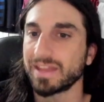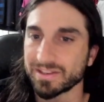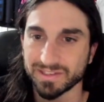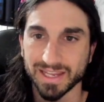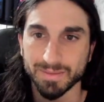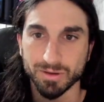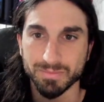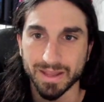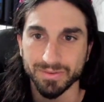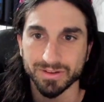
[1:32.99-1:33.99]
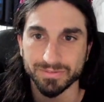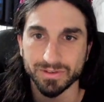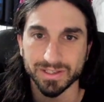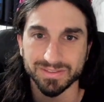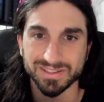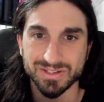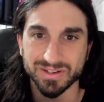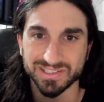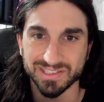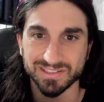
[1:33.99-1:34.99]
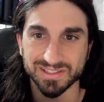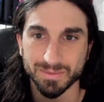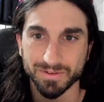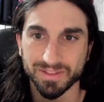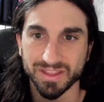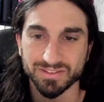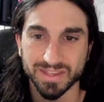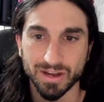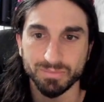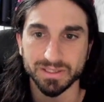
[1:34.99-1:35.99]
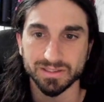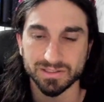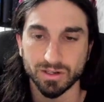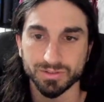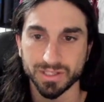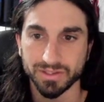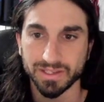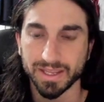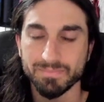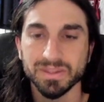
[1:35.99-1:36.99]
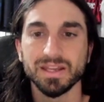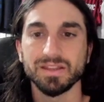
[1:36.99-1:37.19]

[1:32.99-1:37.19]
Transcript: That's the game that'll matter. And again, USC is number 5, so that will be a tall-telling game.